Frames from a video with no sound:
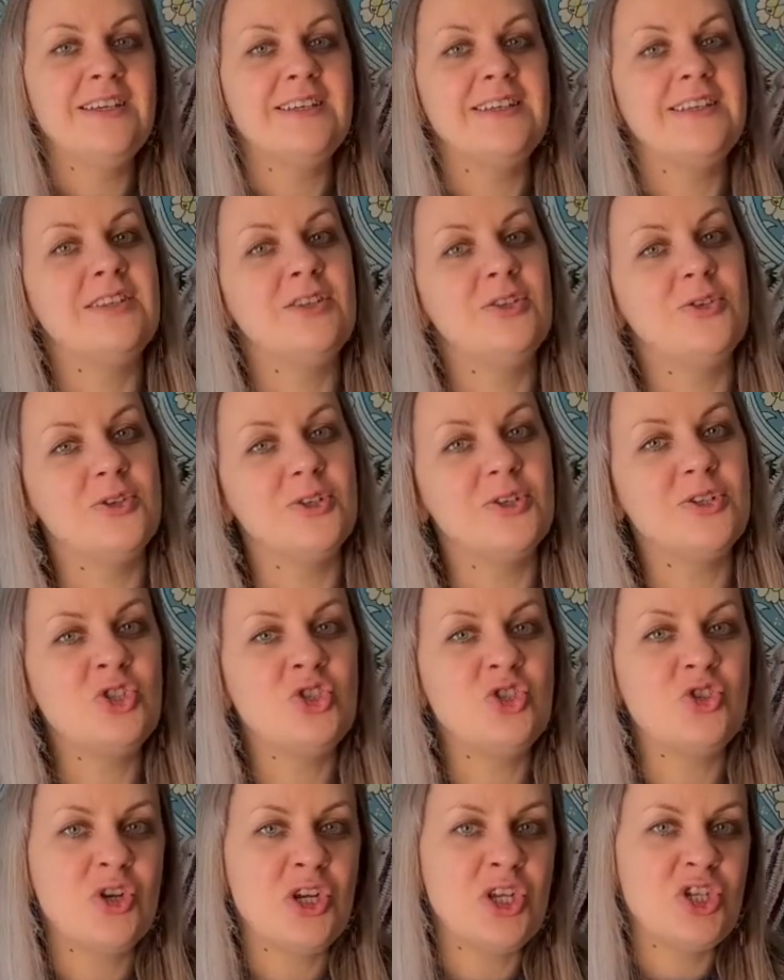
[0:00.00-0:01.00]
Do your
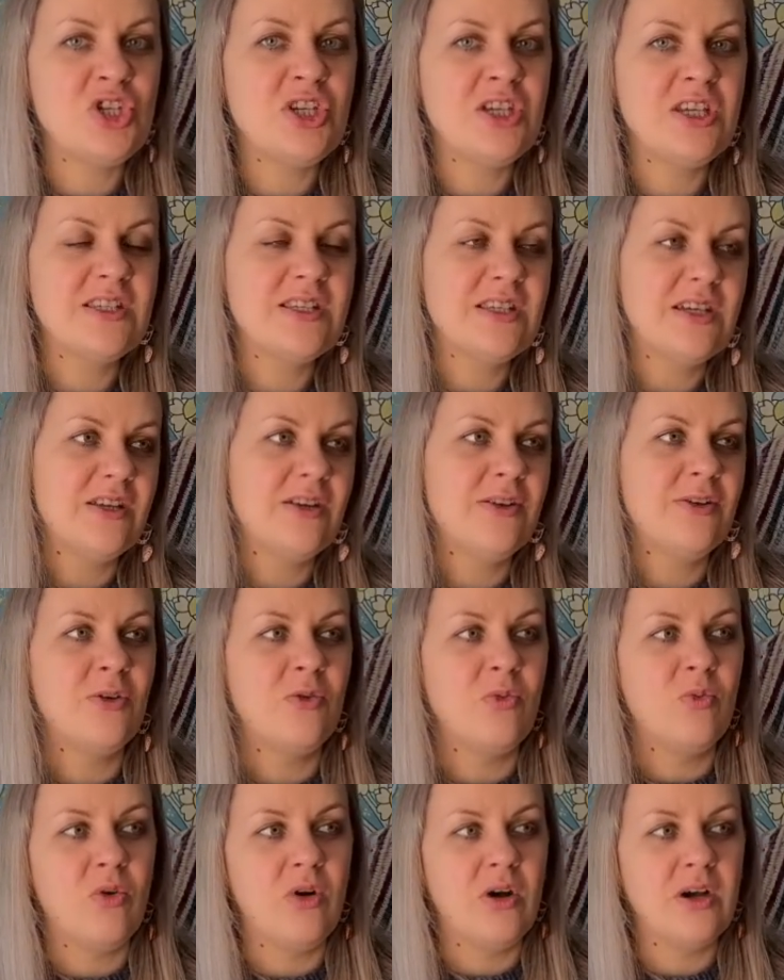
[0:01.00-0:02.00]
stretches, I don't know,
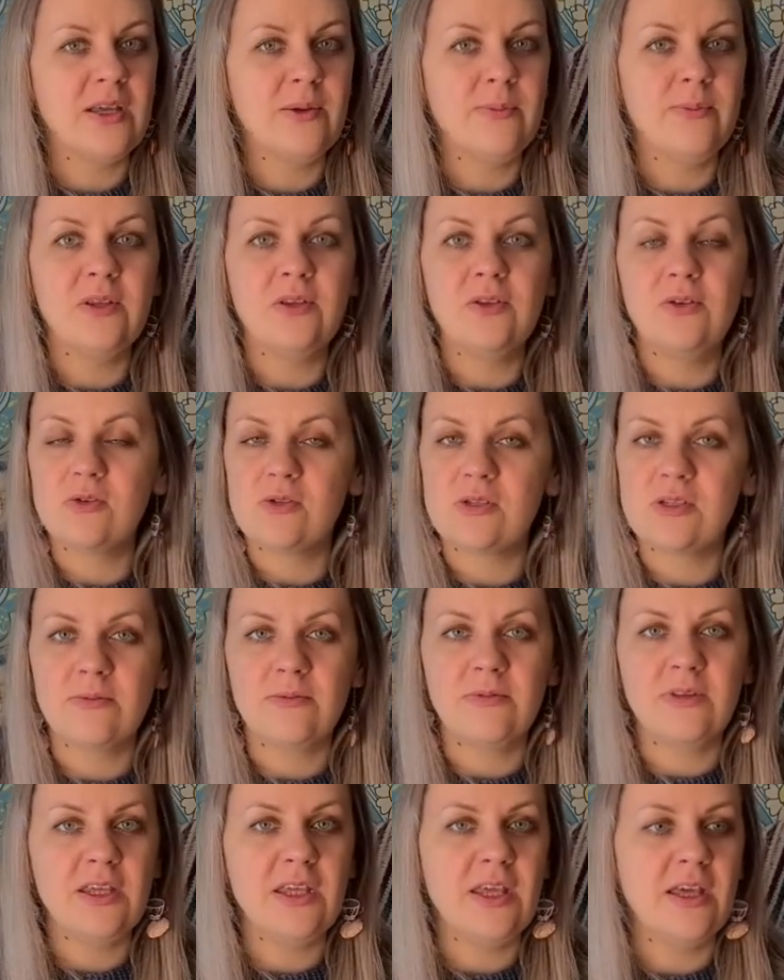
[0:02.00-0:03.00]
walk a bit, do
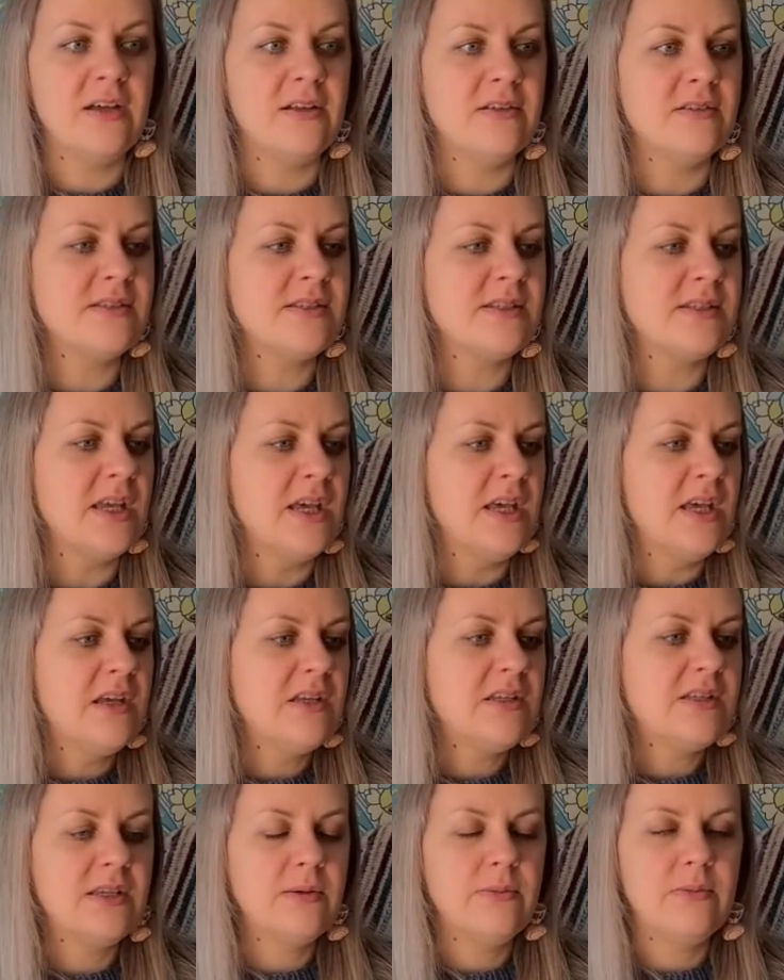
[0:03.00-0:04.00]
something else.
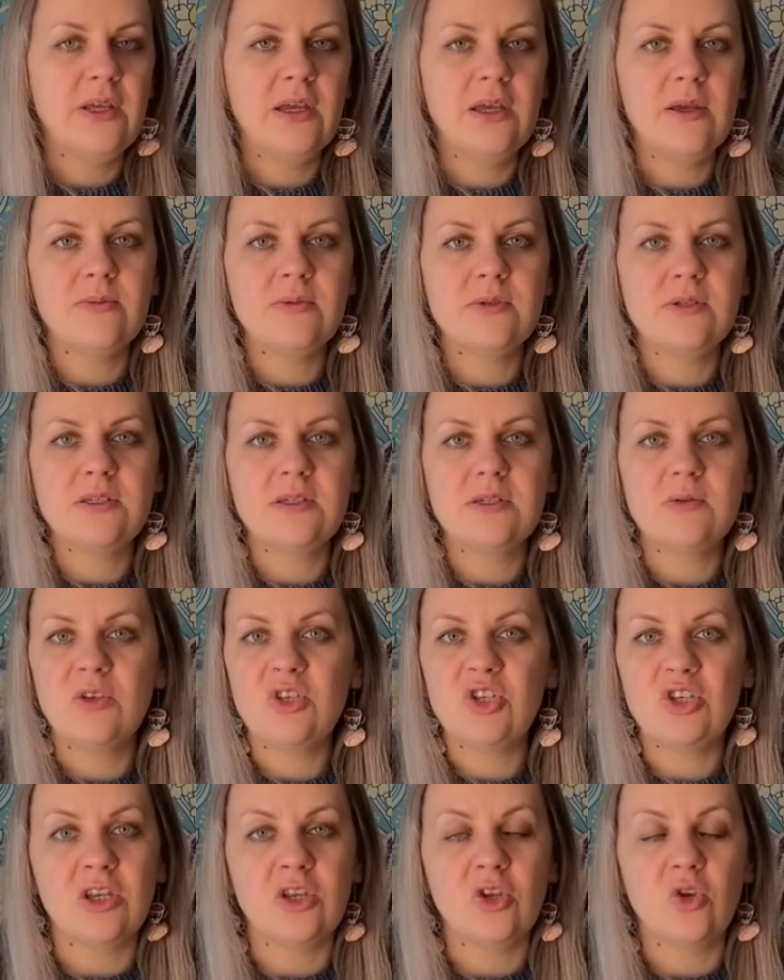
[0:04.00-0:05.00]
Sometimes
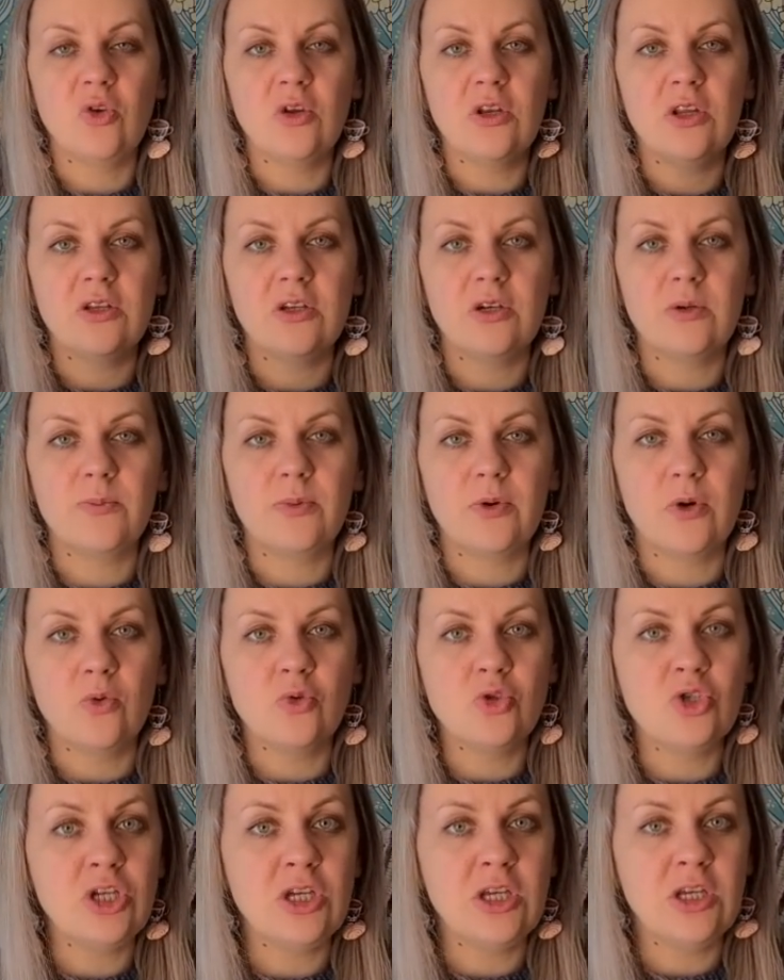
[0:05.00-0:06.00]
switching to another
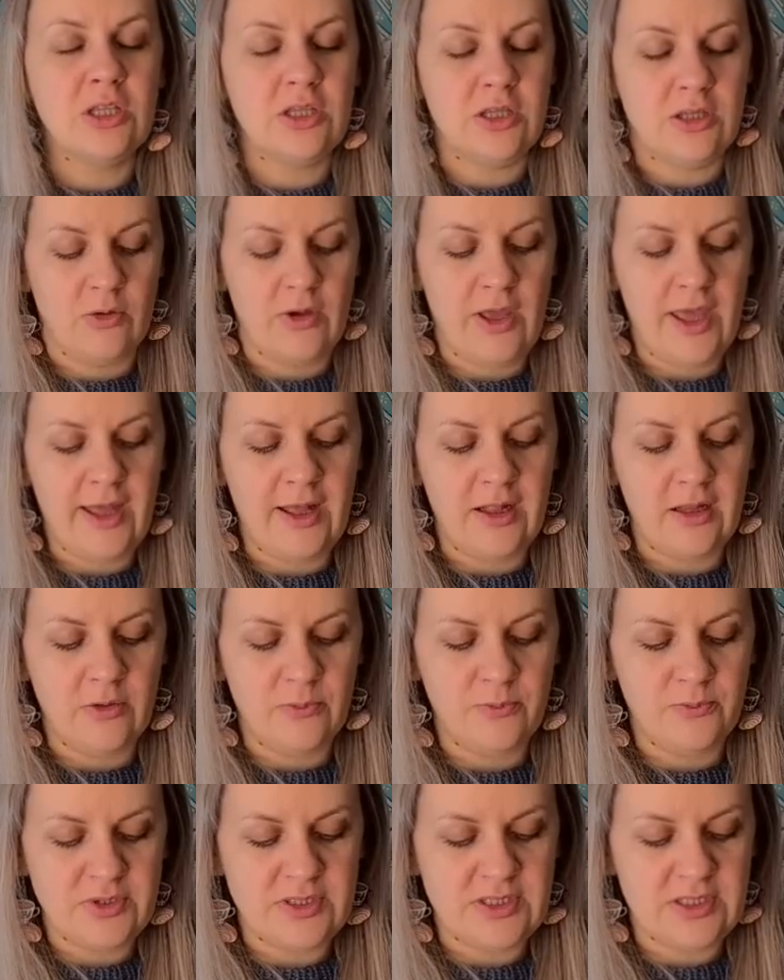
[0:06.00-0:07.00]
project
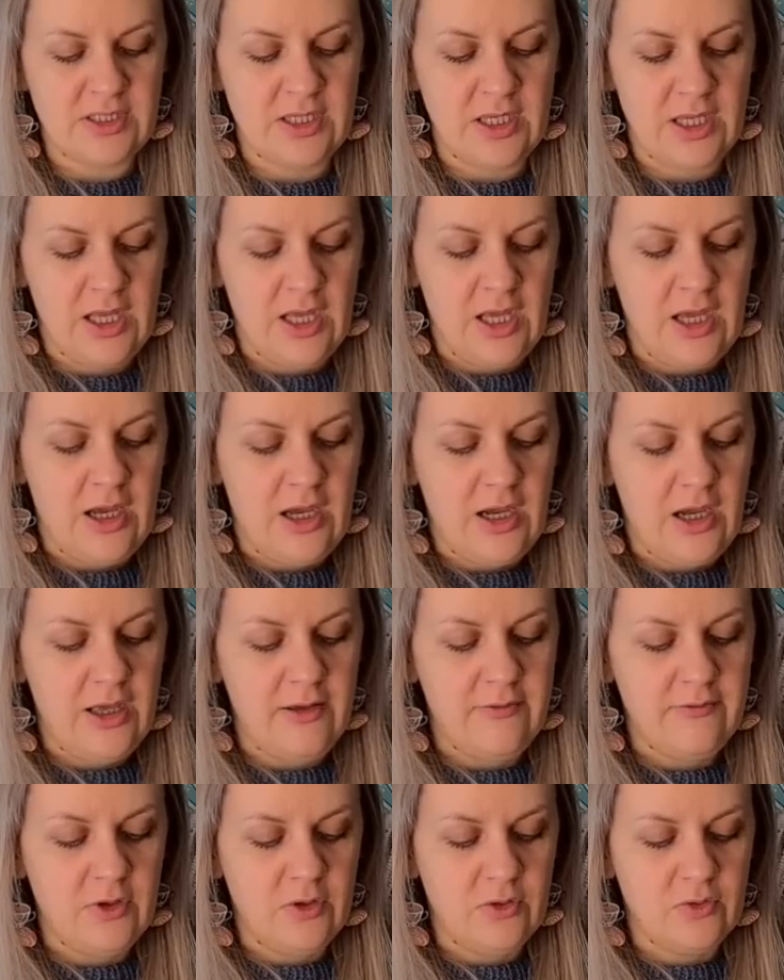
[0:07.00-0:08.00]
helps. I
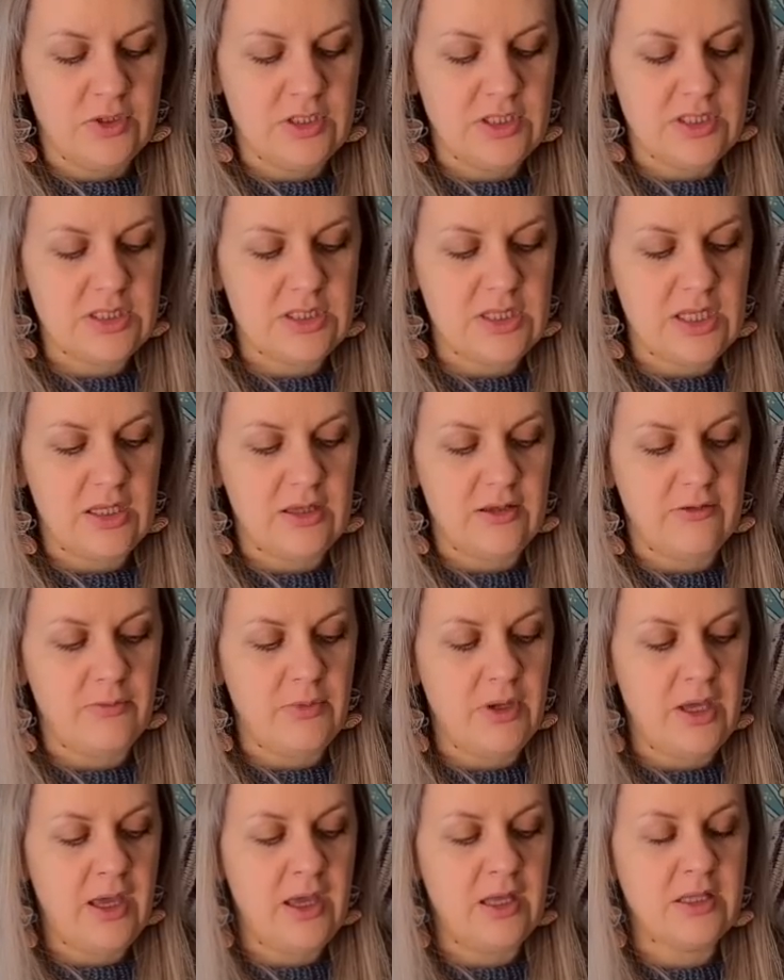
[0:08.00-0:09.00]
have noticed that if
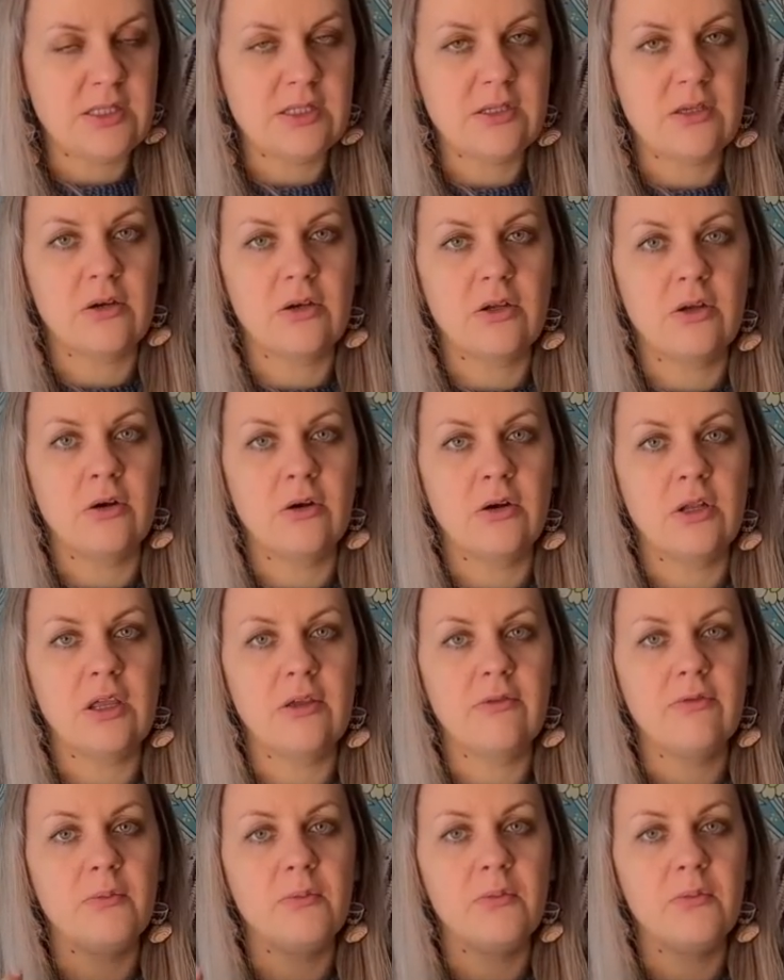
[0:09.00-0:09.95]
my hands start hurting from